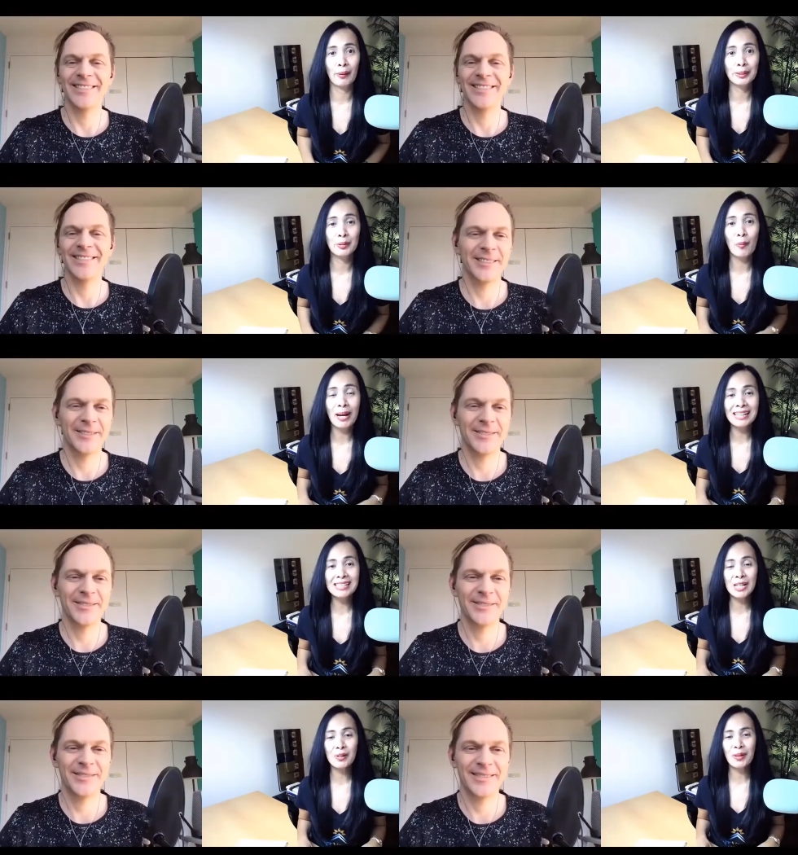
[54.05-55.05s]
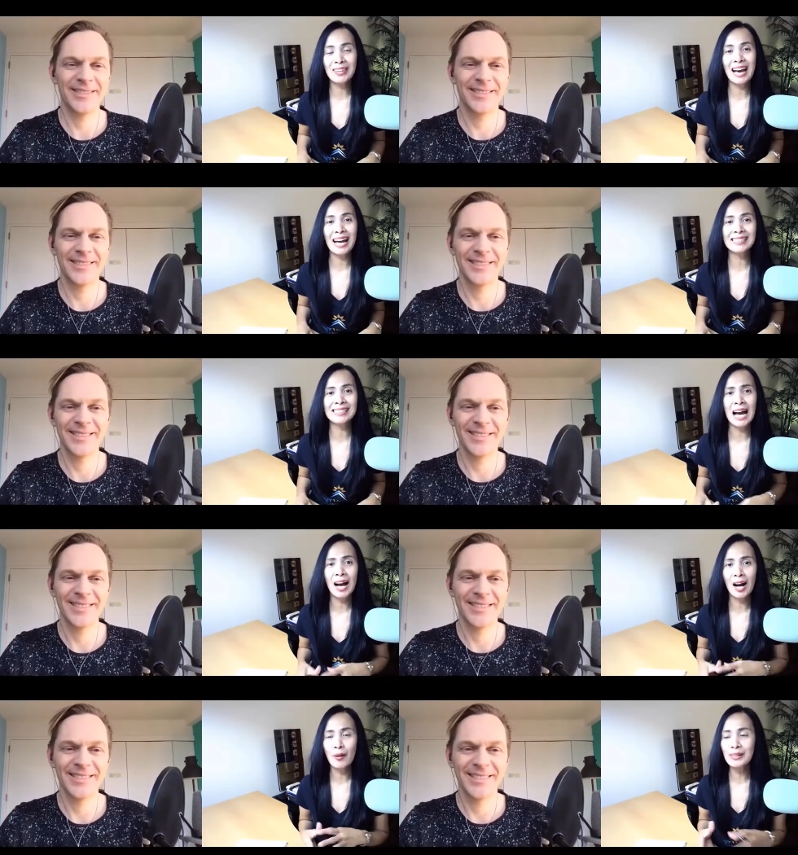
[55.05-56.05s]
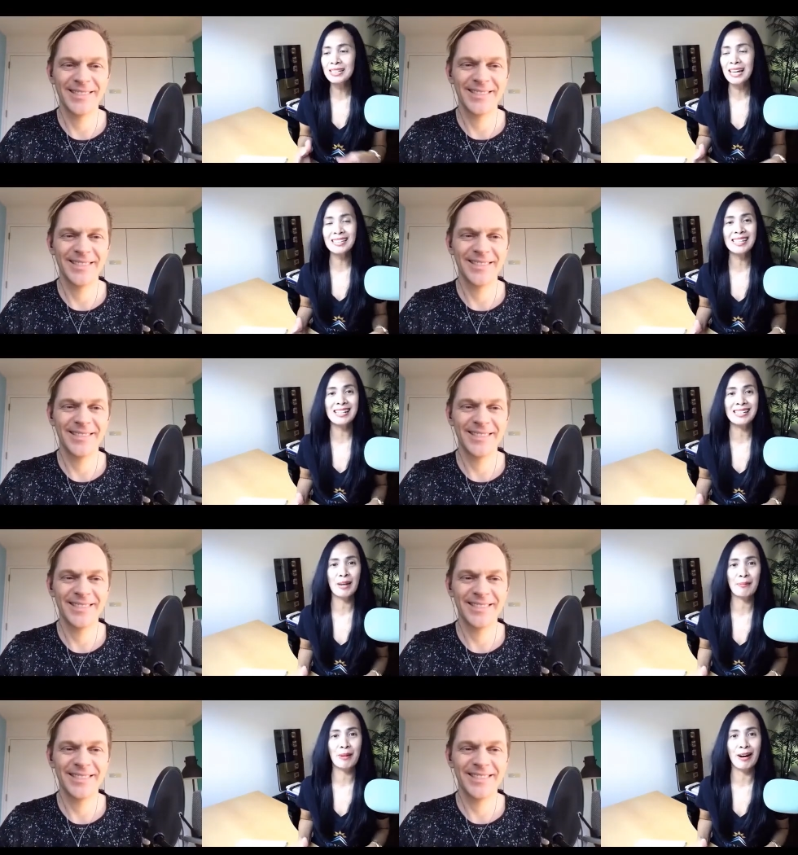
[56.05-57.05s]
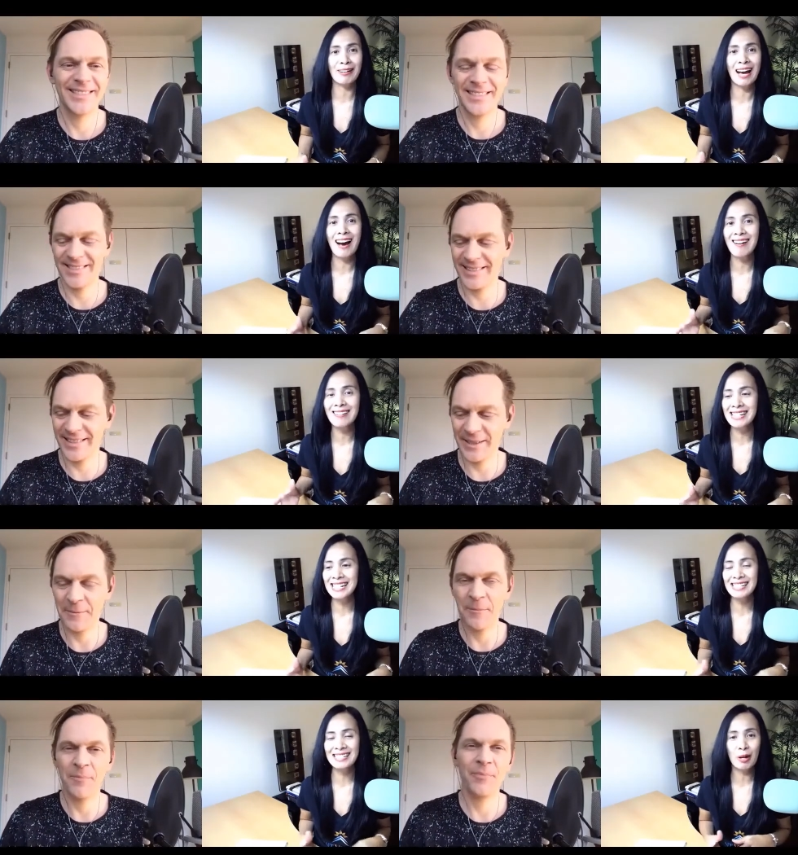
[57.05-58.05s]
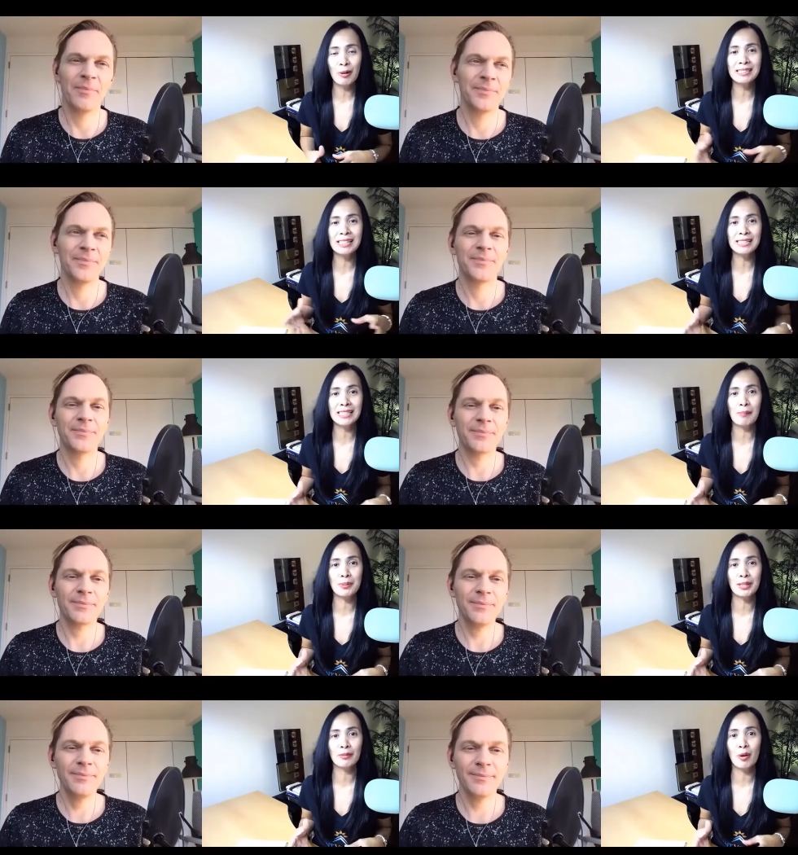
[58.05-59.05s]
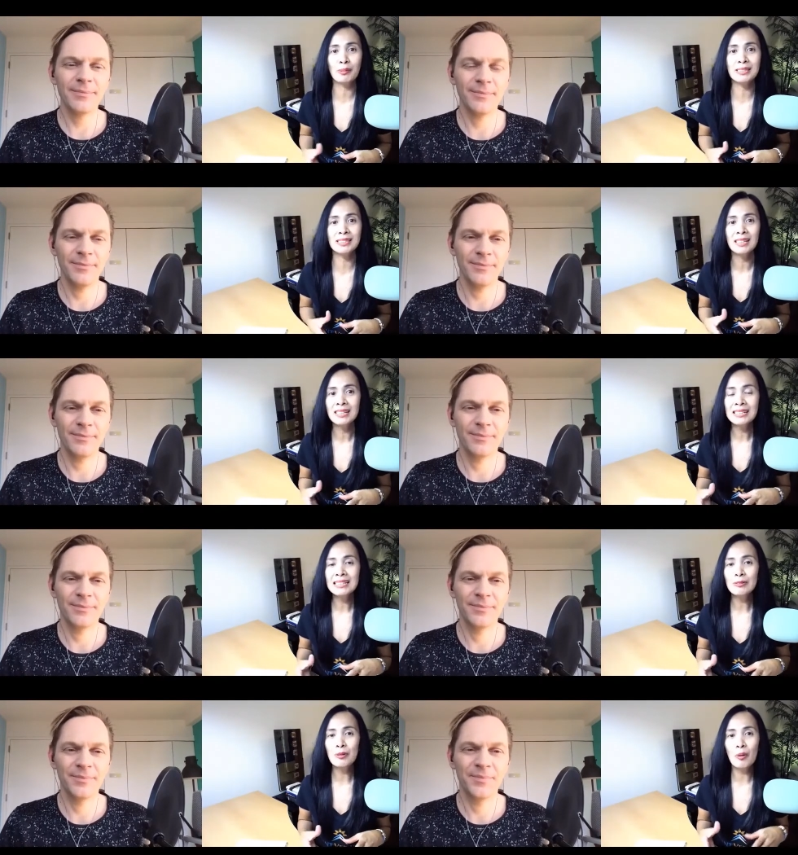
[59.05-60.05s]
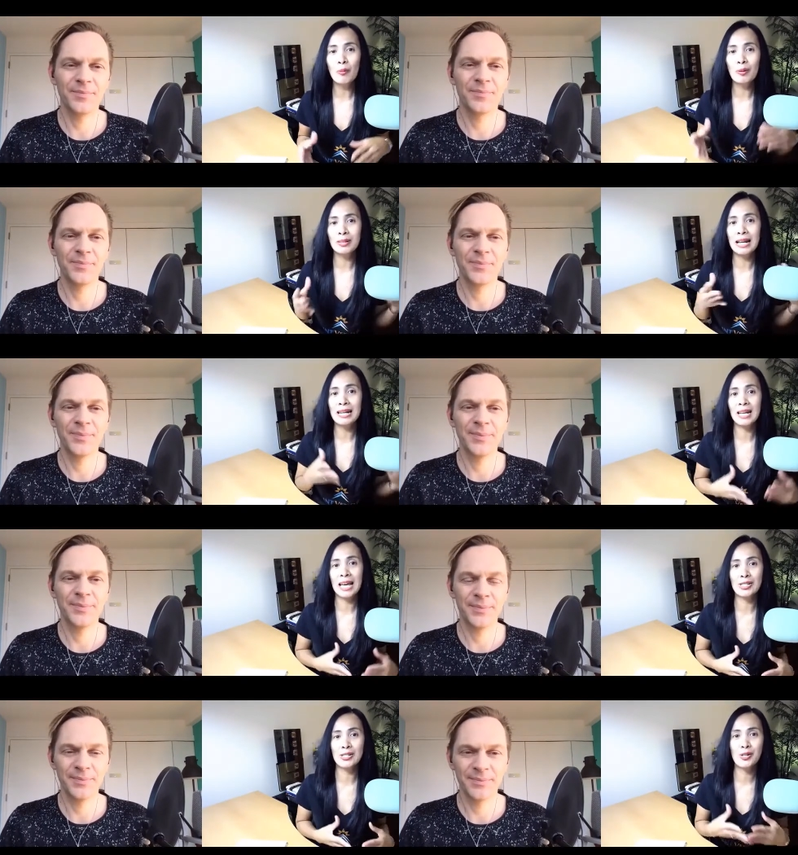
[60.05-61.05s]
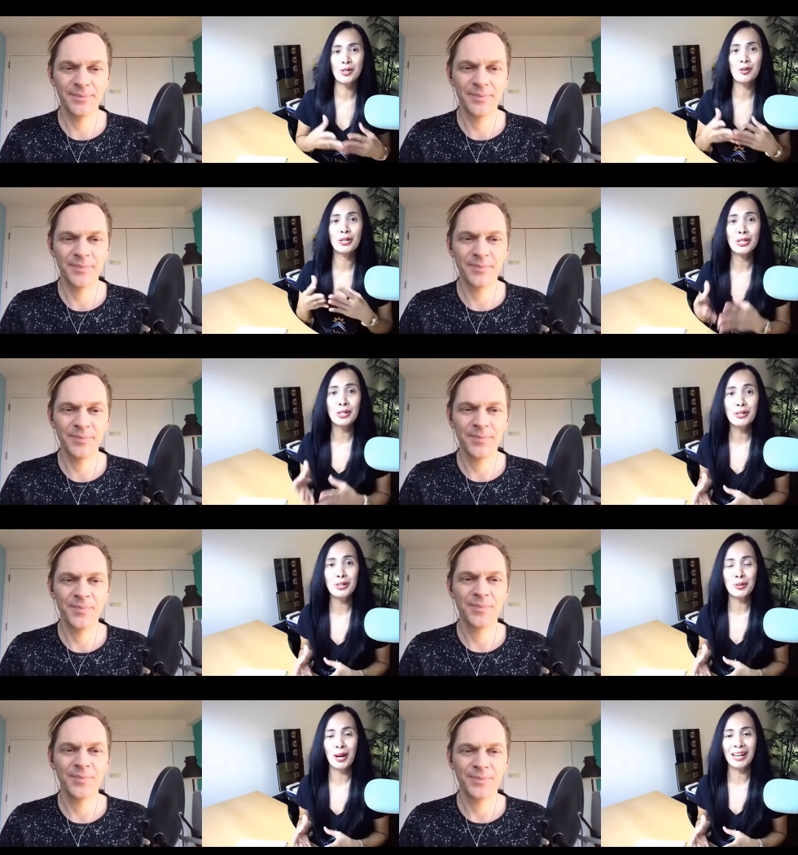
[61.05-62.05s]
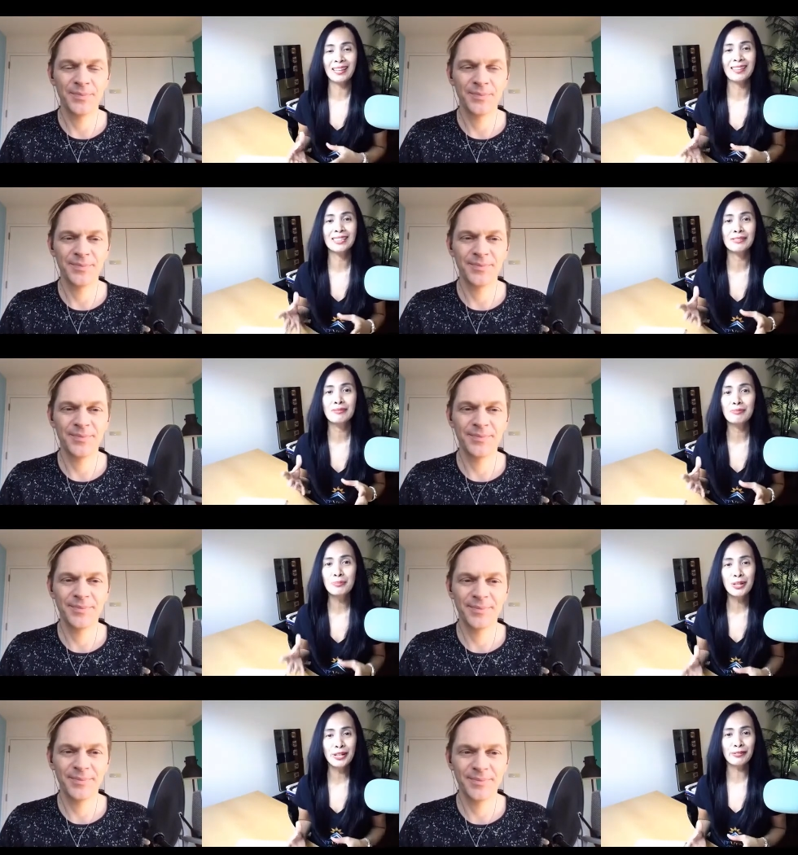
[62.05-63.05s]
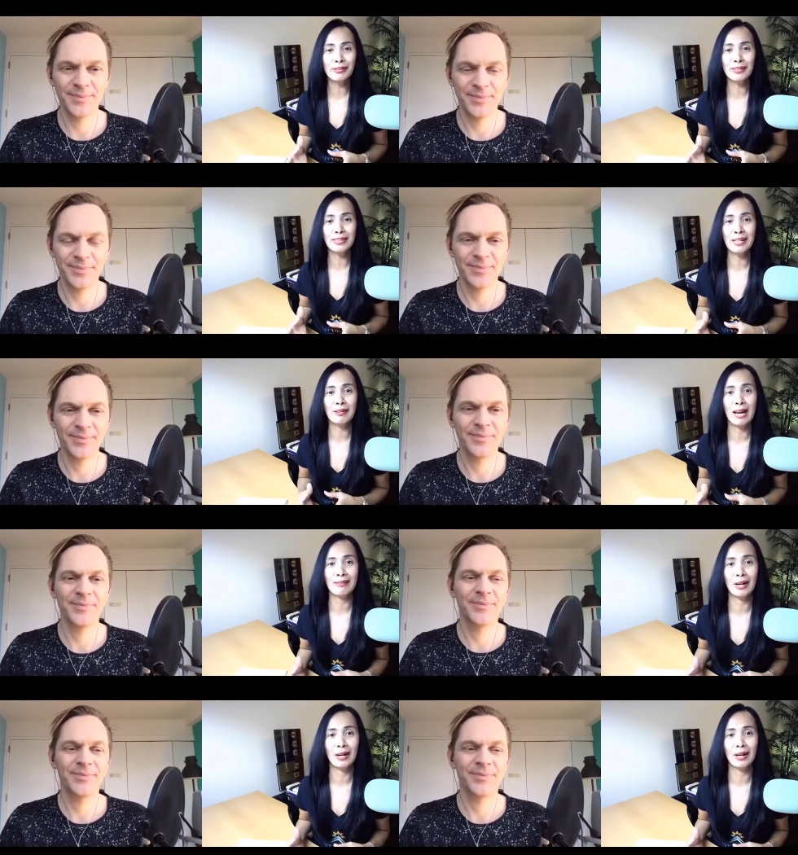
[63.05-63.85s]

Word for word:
Speaker 1: So, why not share with us how did the idea came about? How did what was the inception? What was what led to you creating this beautiful thing that you have out